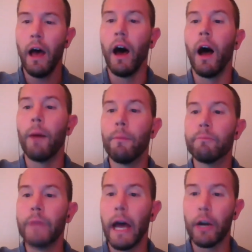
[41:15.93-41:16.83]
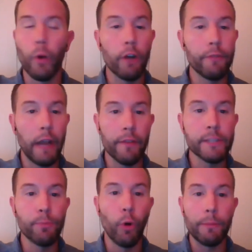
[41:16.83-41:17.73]
Um, not aware of that at
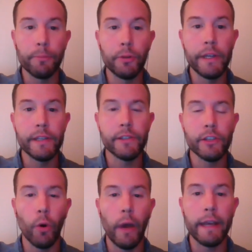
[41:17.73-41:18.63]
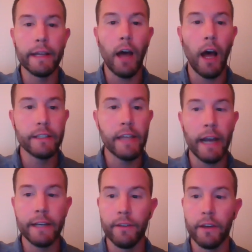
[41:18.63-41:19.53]
this point, but please go ahead and
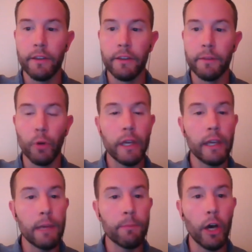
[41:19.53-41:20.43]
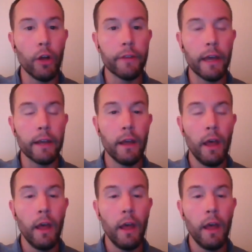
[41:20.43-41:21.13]
contact the, the booking email that